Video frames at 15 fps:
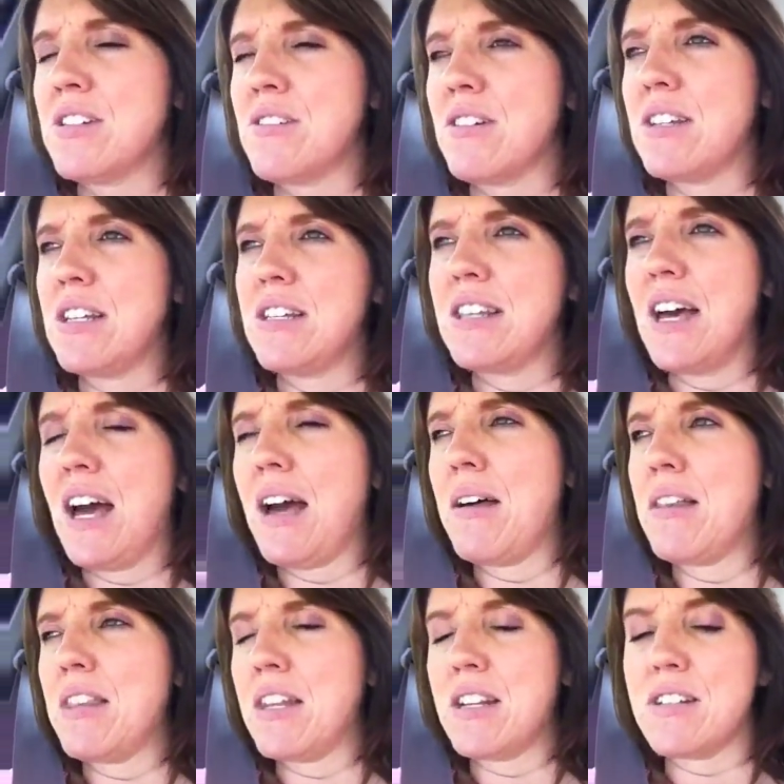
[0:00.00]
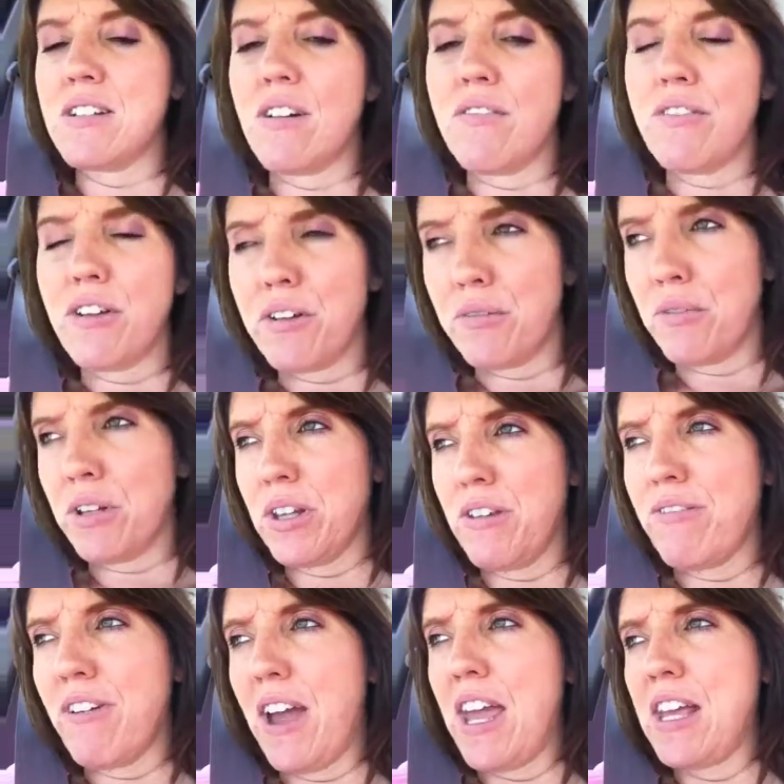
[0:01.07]
So I did that, and then I started feeling really
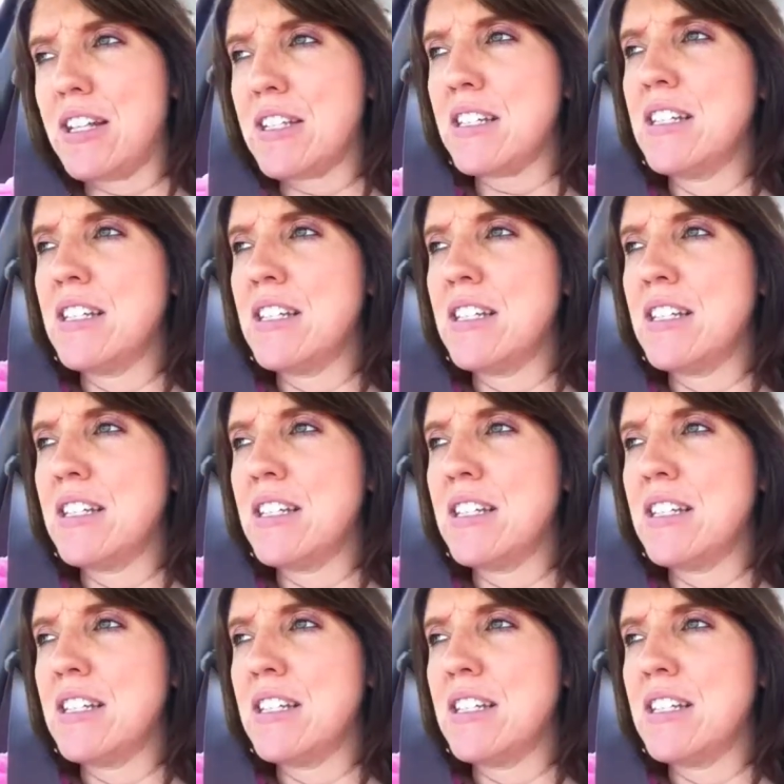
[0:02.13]
faint,